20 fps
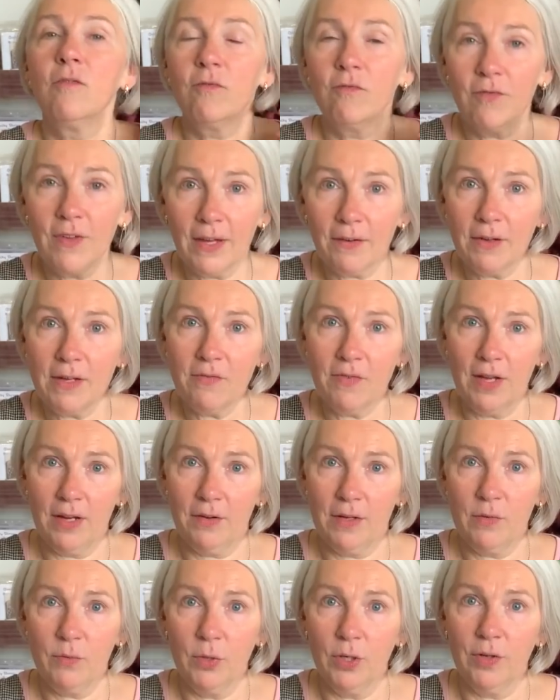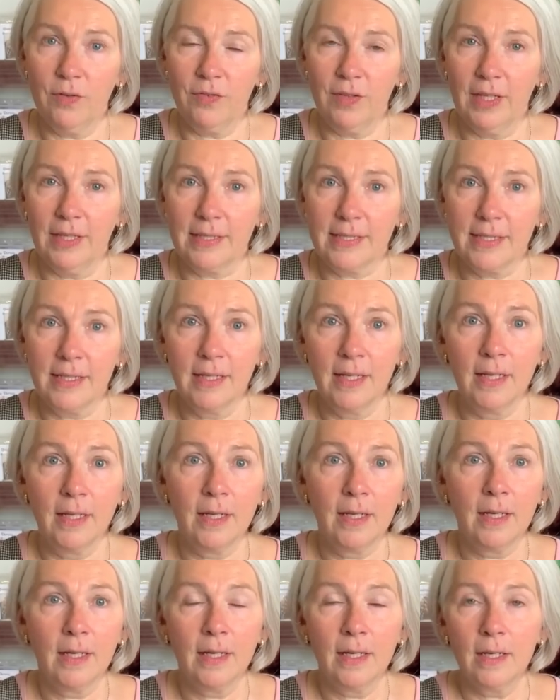very, very worth it
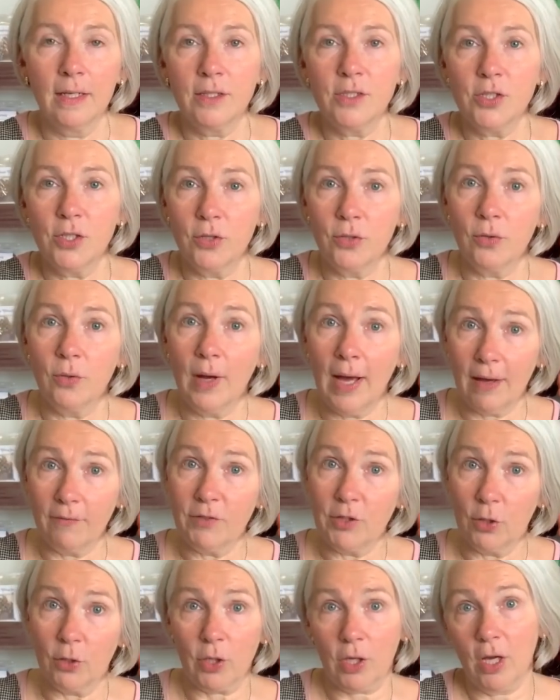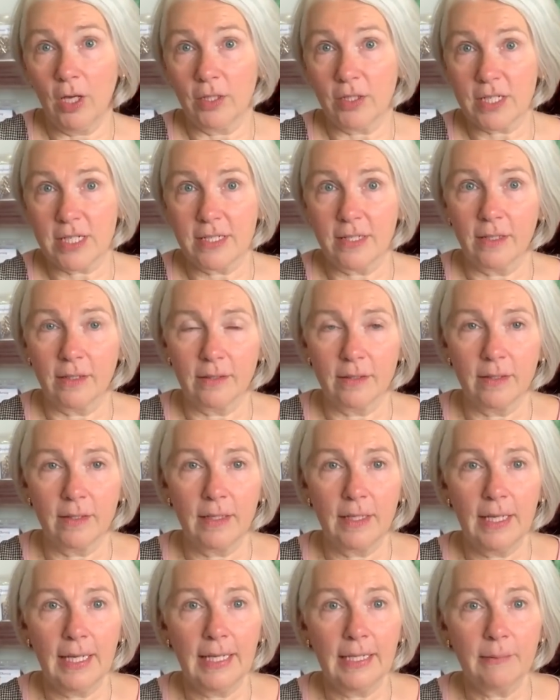to have your colors done.
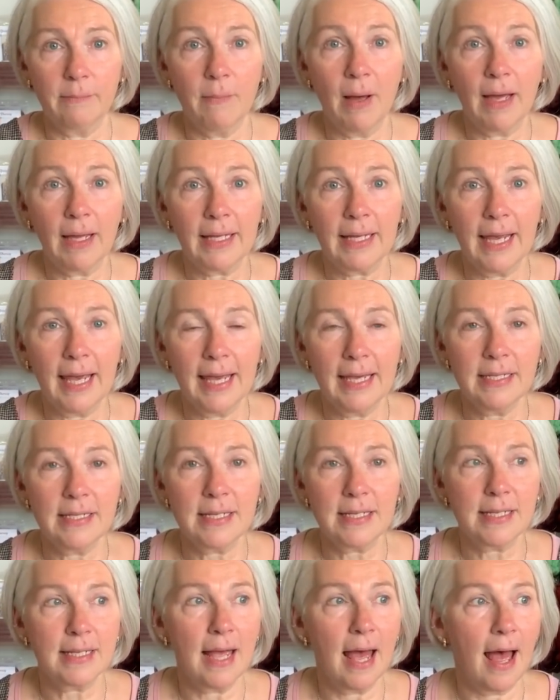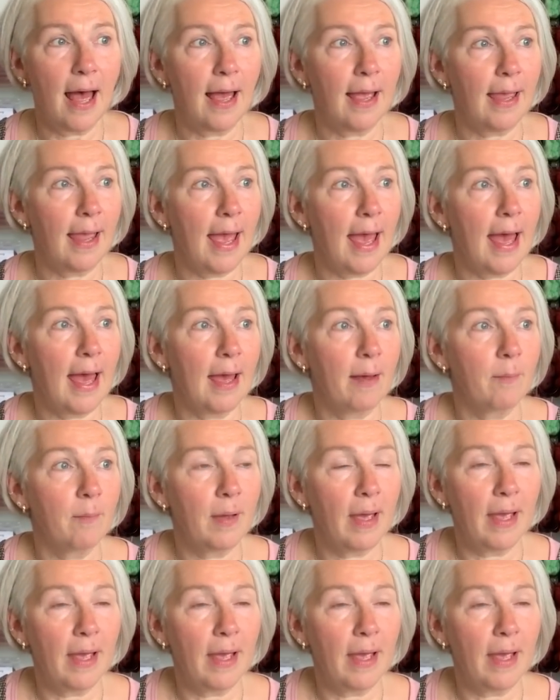In my case, I am